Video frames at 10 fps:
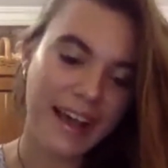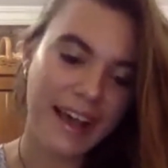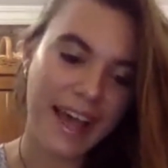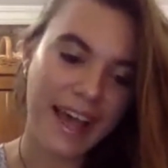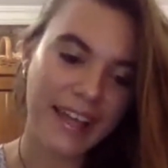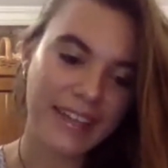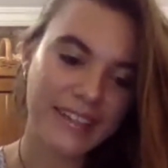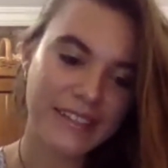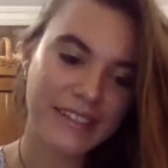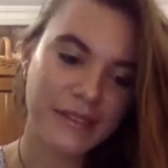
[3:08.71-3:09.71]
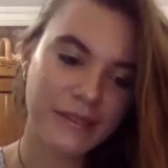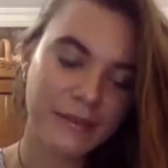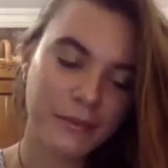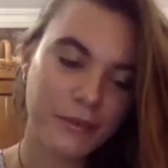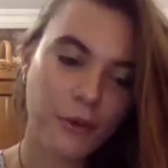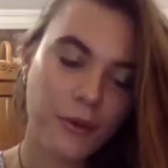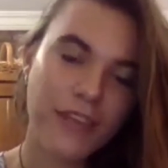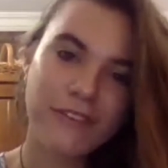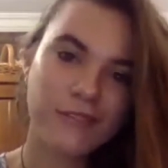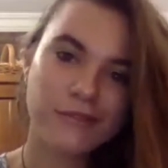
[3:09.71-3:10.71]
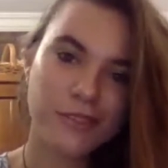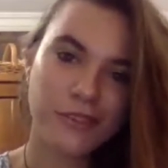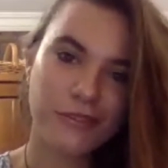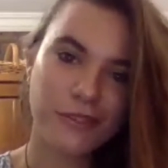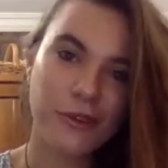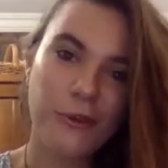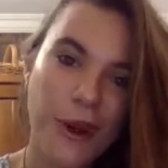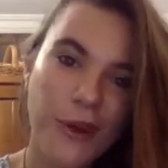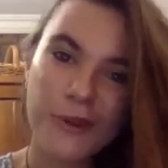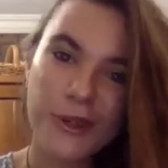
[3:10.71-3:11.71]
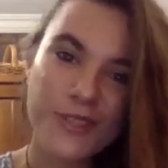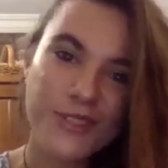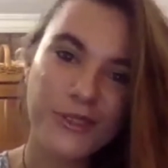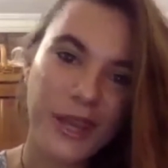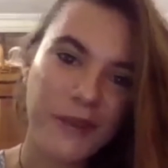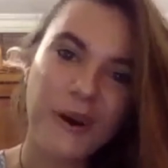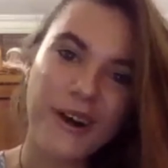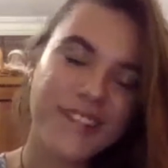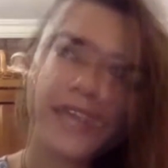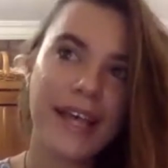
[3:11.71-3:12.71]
And before we even sort of knew what world schooling was,